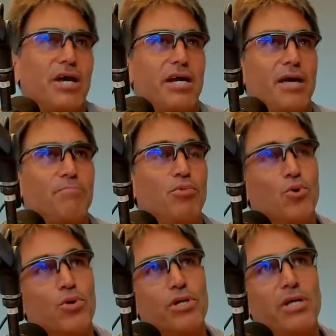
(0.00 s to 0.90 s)
how
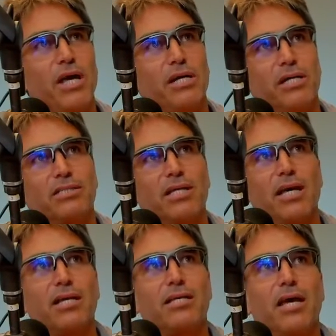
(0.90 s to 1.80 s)
important that is,
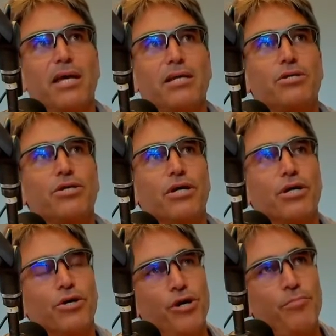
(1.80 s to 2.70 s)
they took a
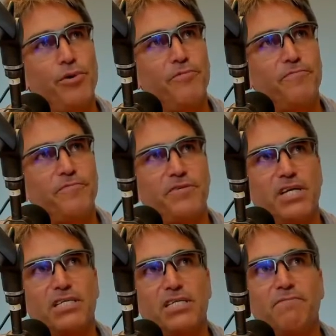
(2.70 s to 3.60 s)
group of
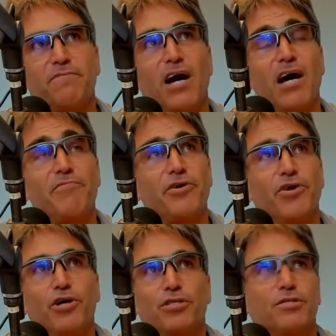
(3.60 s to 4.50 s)

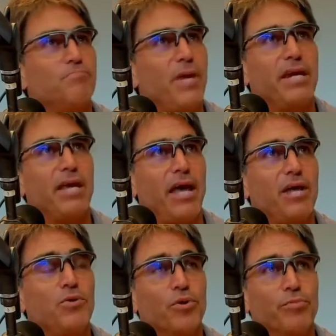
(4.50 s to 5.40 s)
65-year-olds, men
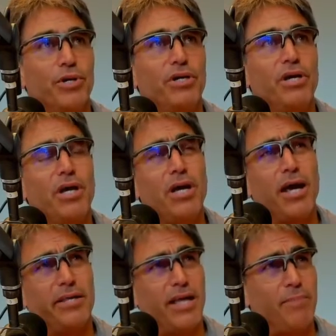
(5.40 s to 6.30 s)
and women,
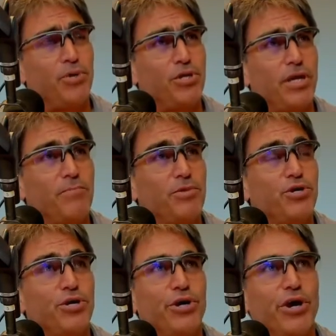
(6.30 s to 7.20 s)
and they put them
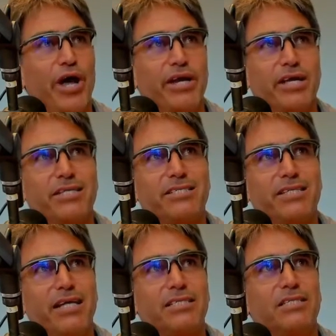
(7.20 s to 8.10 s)
through an
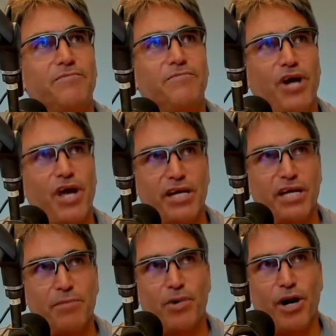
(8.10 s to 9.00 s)
intensive
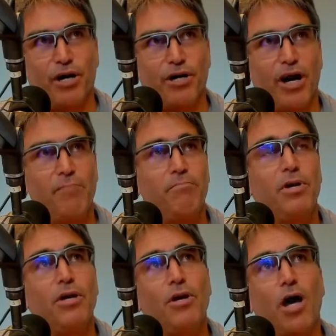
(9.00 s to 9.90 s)
training program
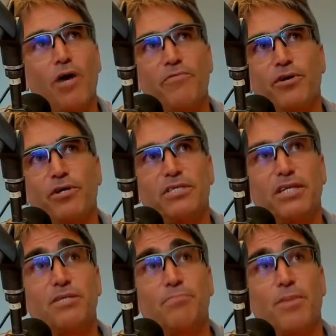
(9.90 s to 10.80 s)
over a
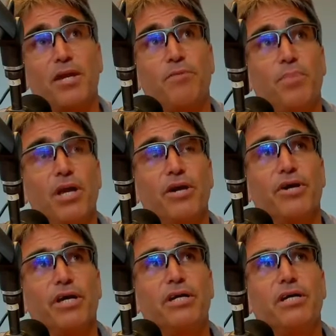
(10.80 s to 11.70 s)
6-month
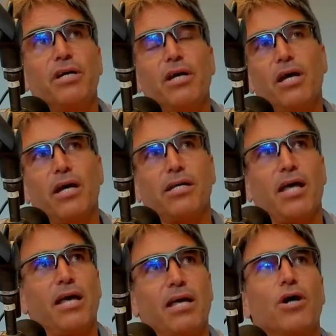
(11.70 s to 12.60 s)
period, and
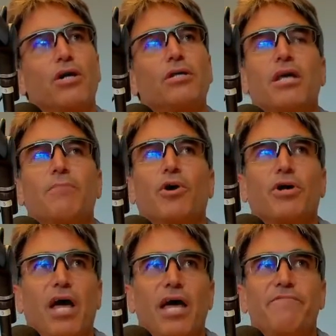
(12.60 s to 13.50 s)
they got them on
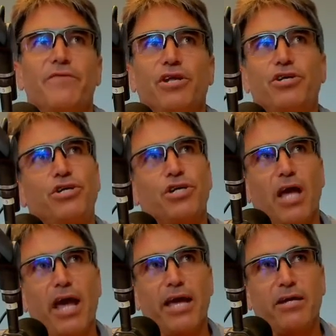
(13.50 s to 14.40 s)
average to
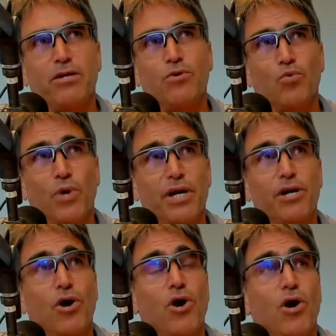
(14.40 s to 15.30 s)
gain
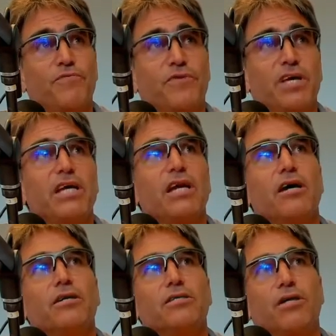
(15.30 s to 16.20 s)
1.5
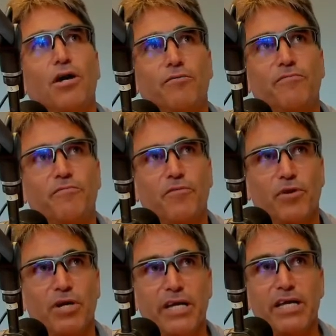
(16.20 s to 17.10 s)
kilos of
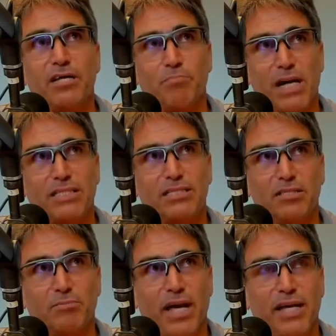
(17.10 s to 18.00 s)
lean muscle
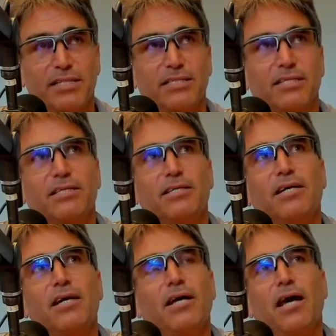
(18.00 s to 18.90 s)
mass.
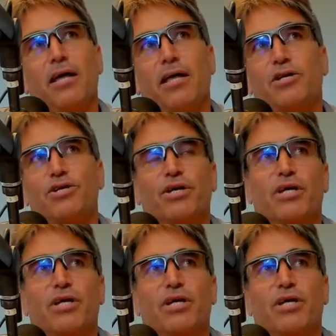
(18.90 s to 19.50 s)
They took